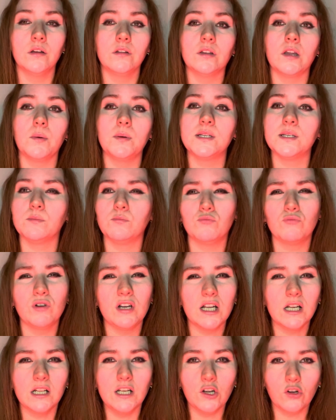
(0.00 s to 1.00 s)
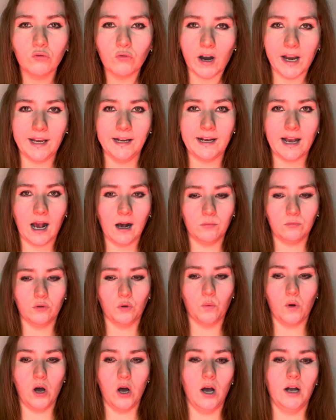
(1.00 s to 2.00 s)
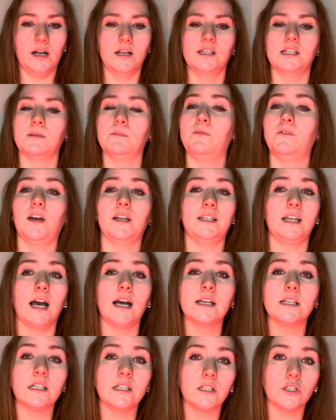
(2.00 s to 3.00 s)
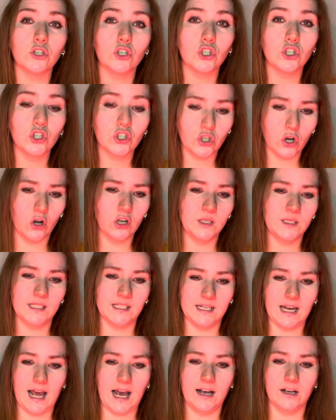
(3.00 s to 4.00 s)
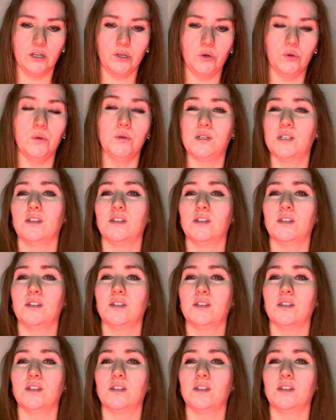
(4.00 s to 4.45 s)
There was some really great camera work and some fantastic shots and angles,